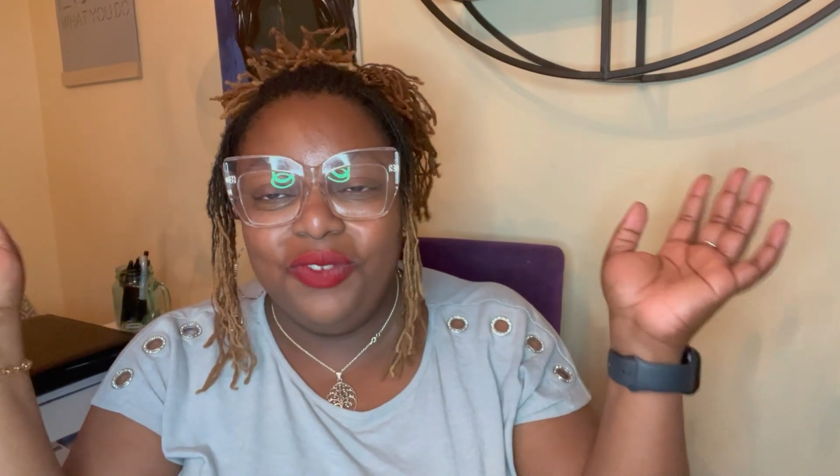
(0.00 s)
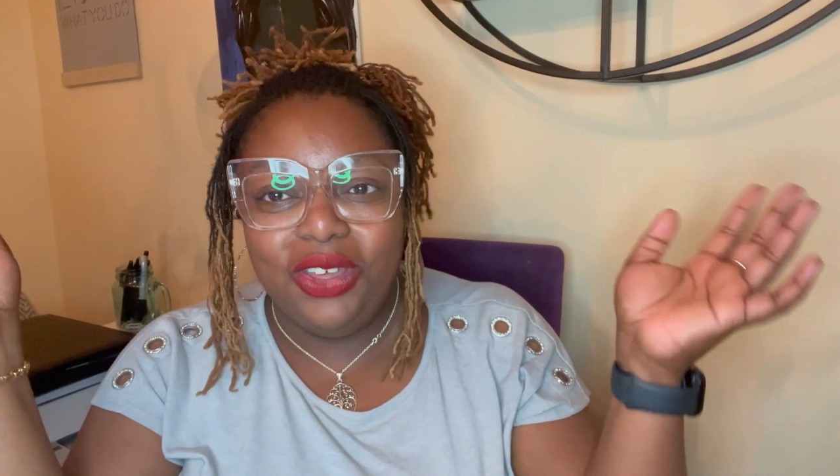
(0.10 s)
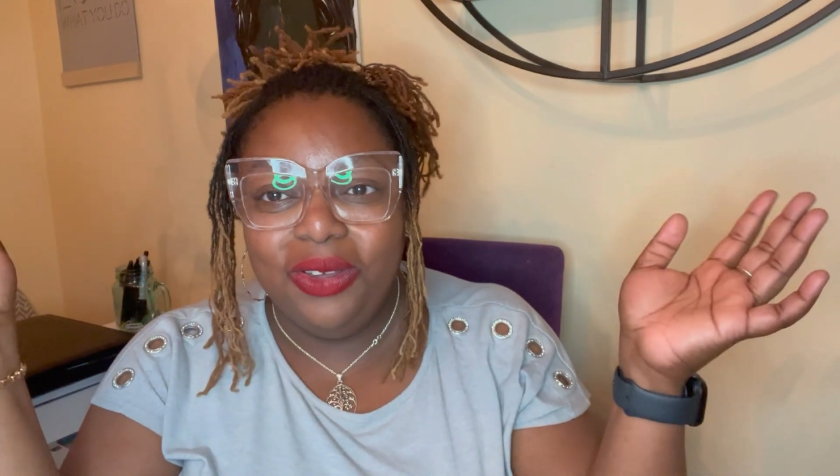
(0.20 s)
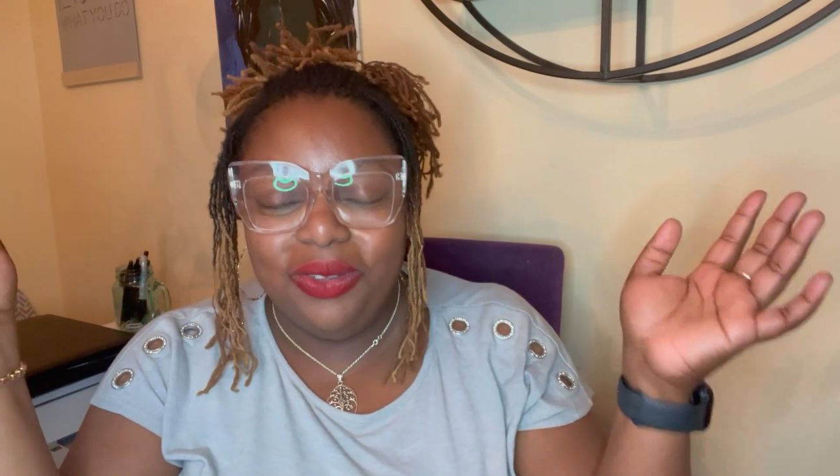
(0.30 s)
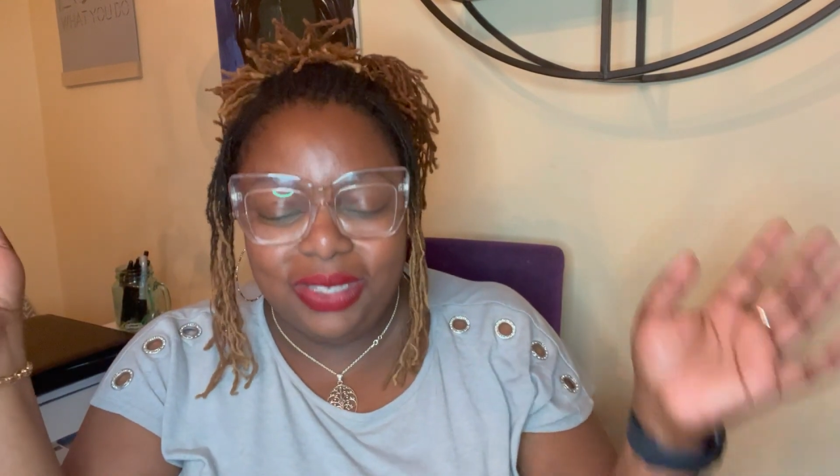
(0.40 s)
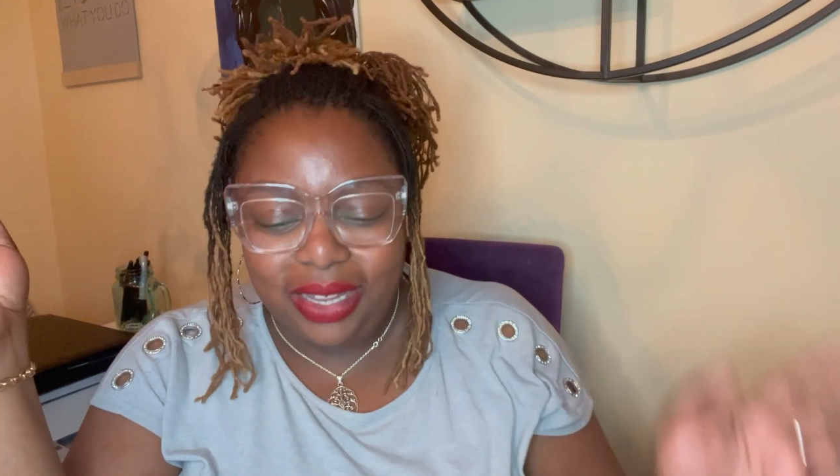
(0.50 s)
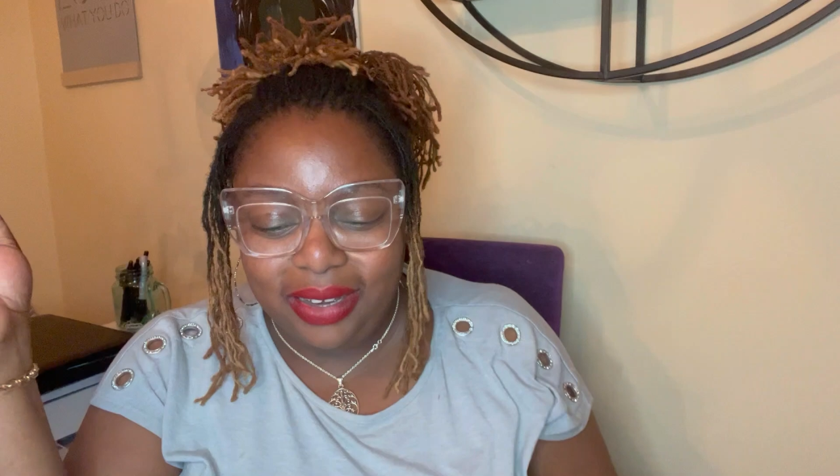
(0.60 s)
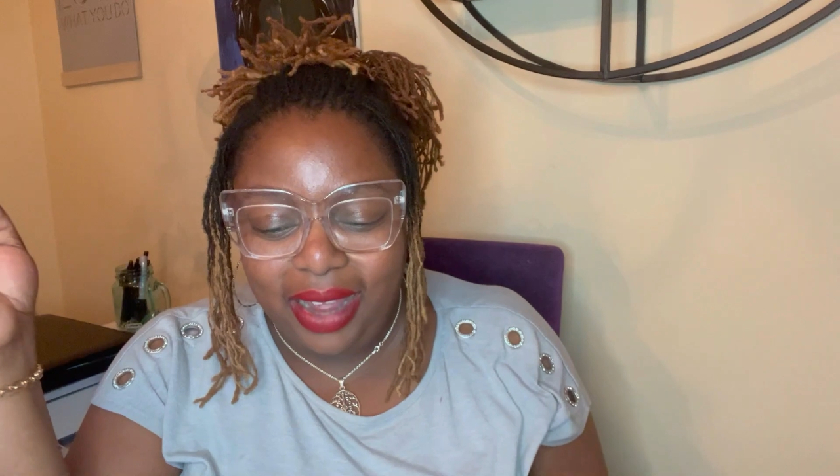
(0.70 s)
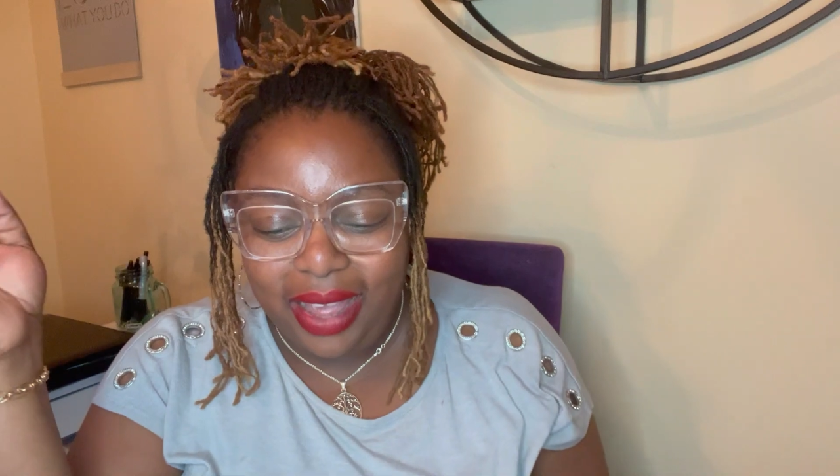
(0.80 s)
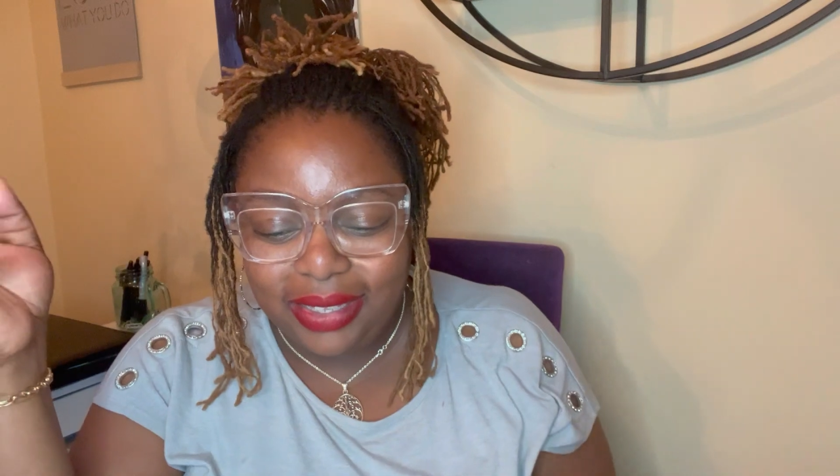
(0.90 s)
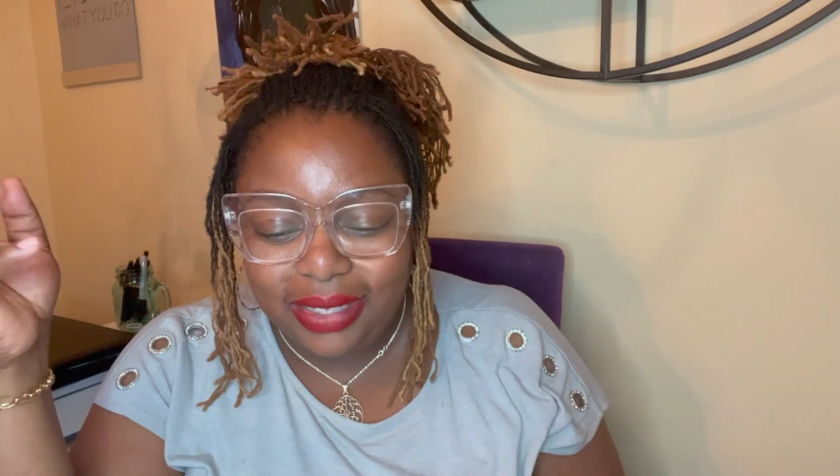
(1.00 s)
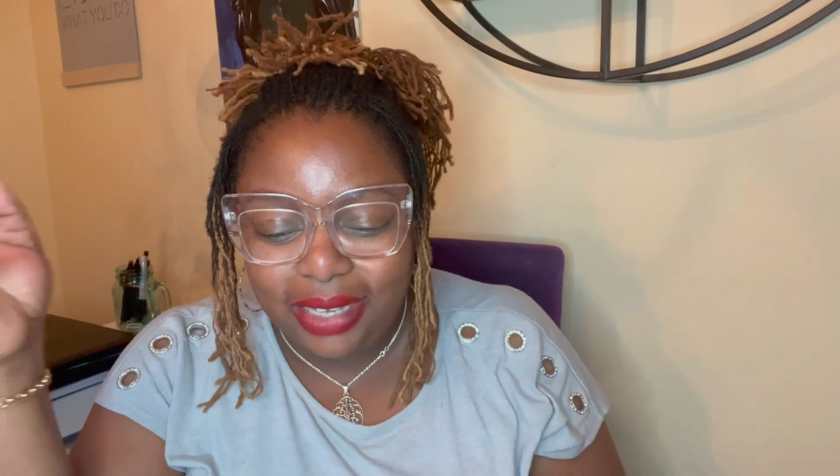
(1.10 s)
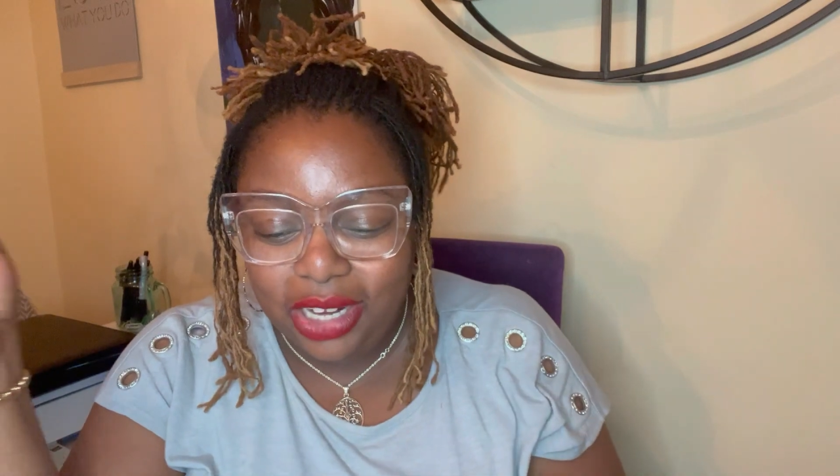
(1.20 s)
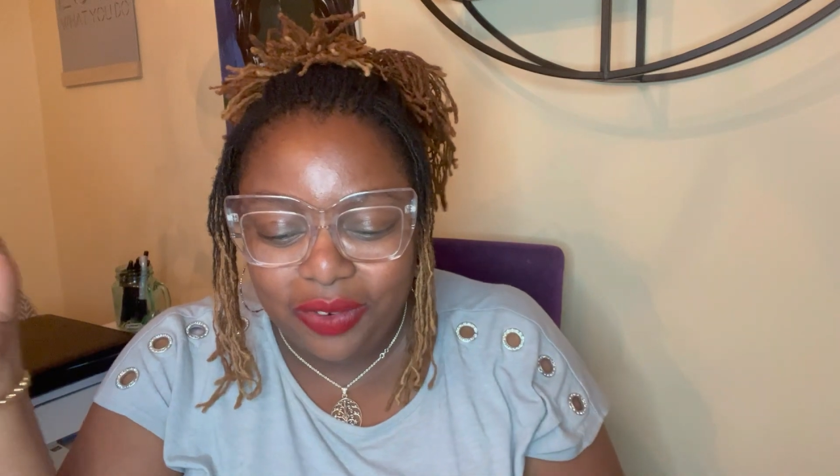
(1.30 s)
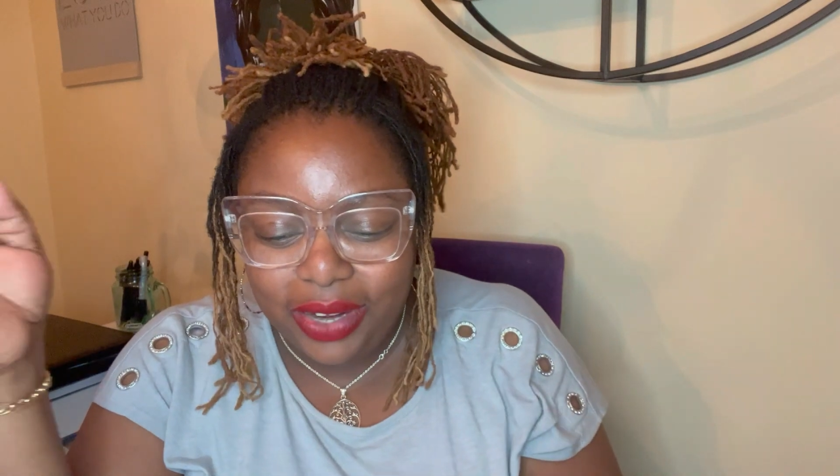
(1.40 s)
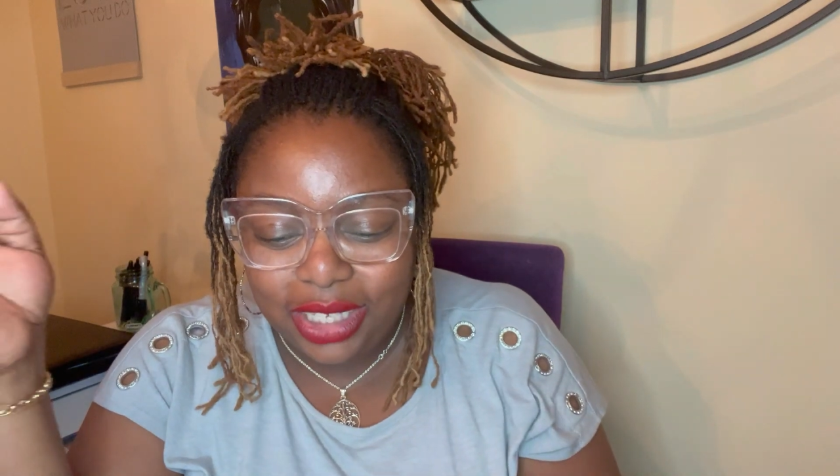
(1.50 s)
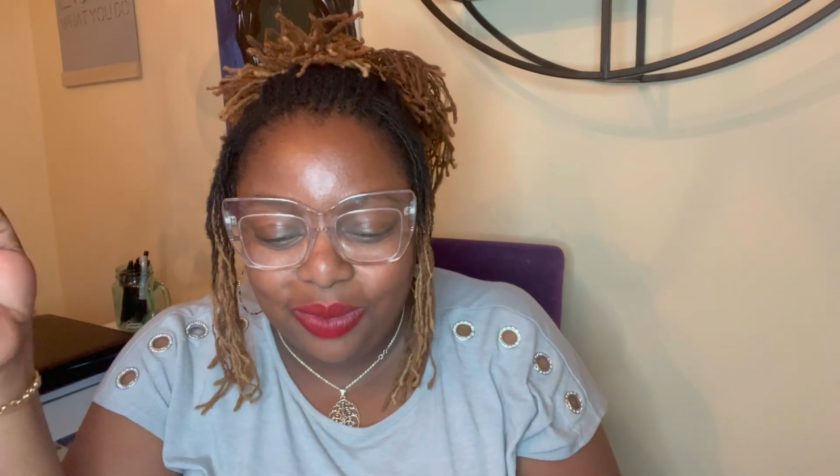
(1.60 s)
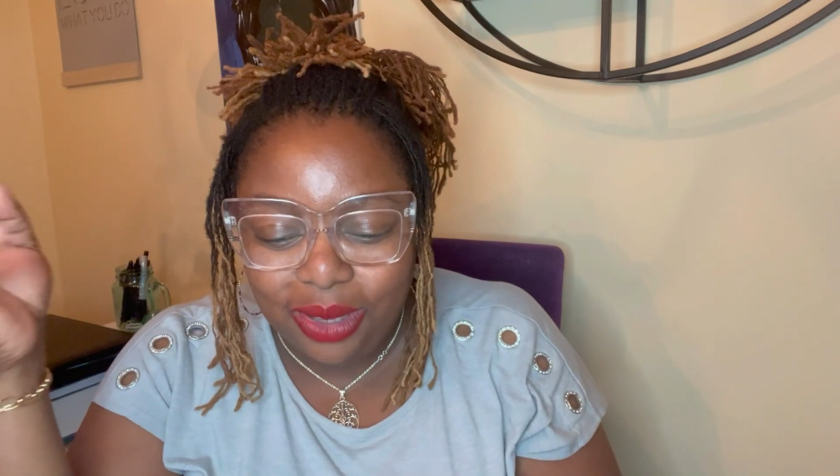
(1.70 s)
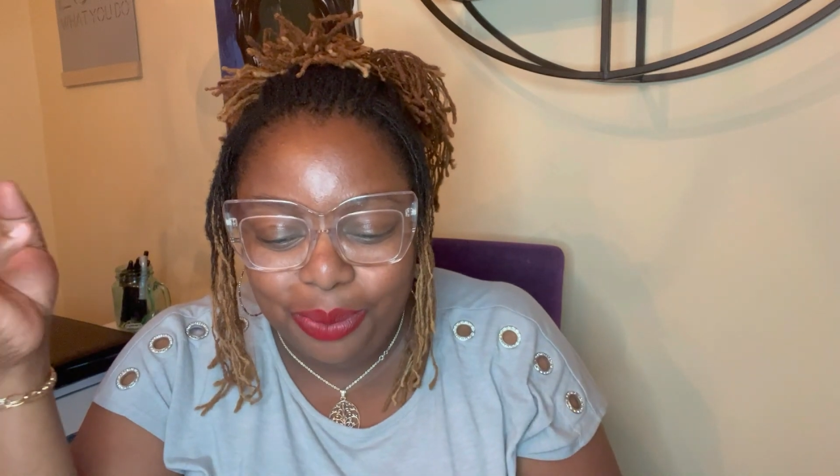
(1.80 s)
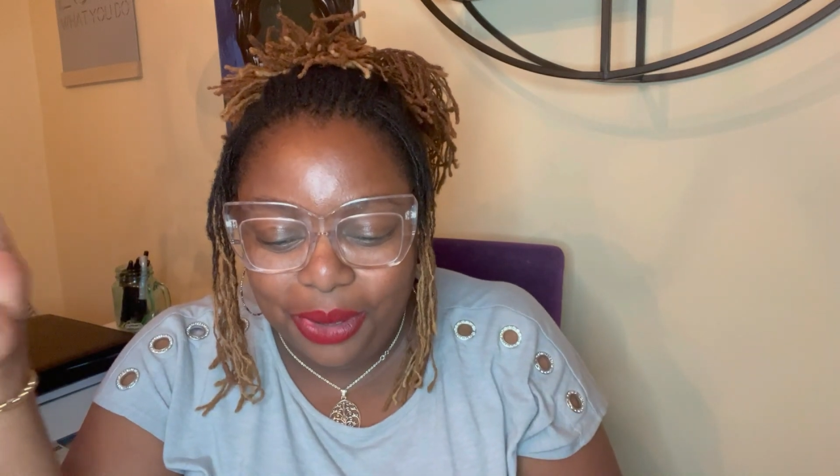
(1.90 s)
views and scenery. Is
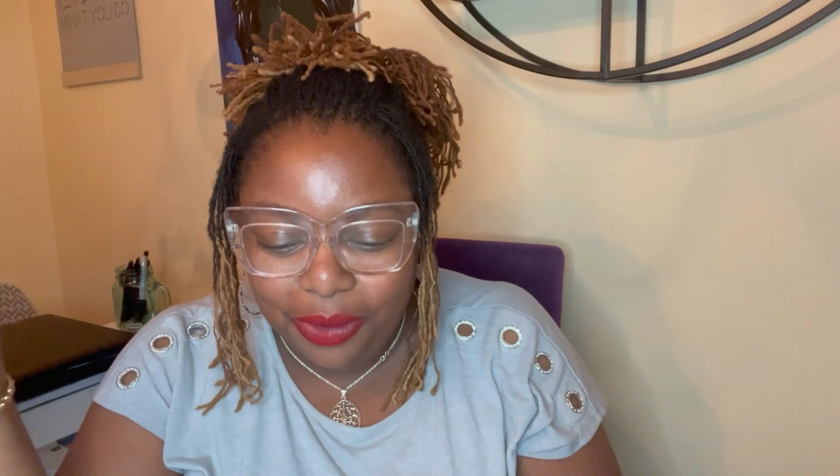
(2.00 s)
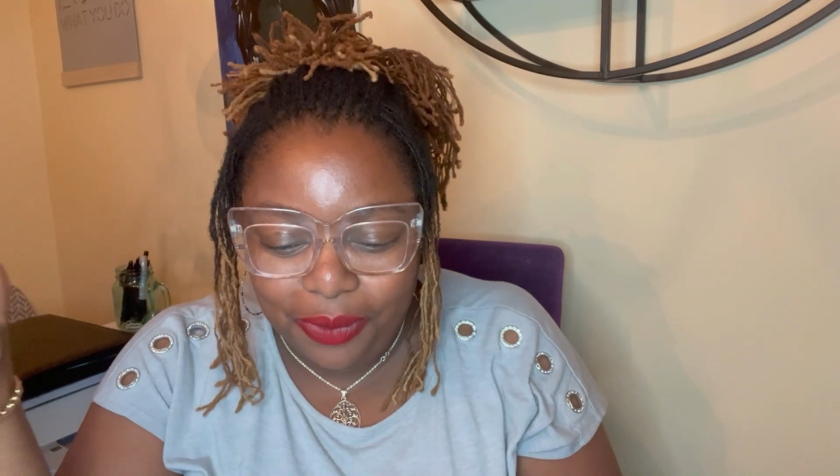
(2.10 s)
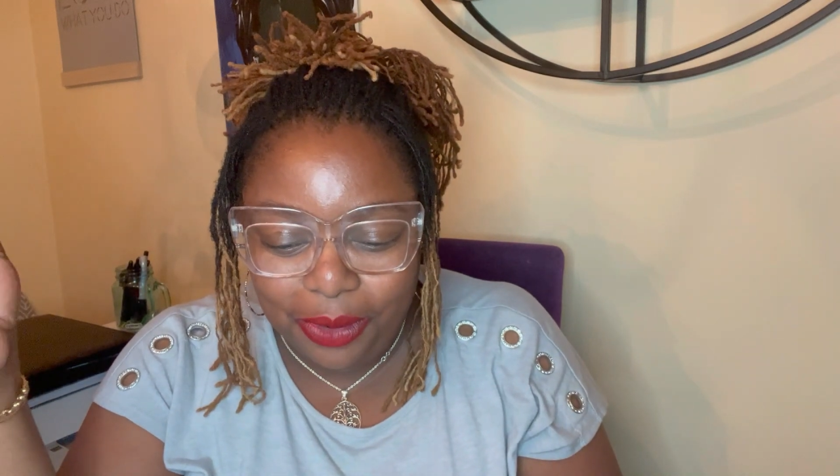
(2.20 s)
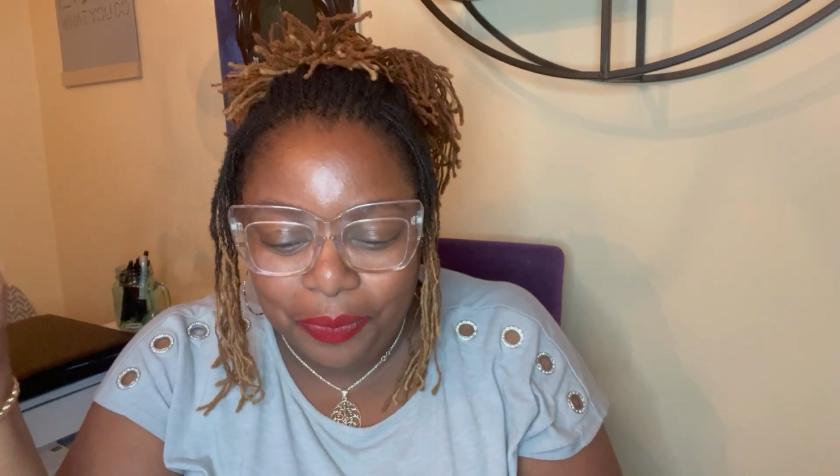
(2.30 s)
really beautiful.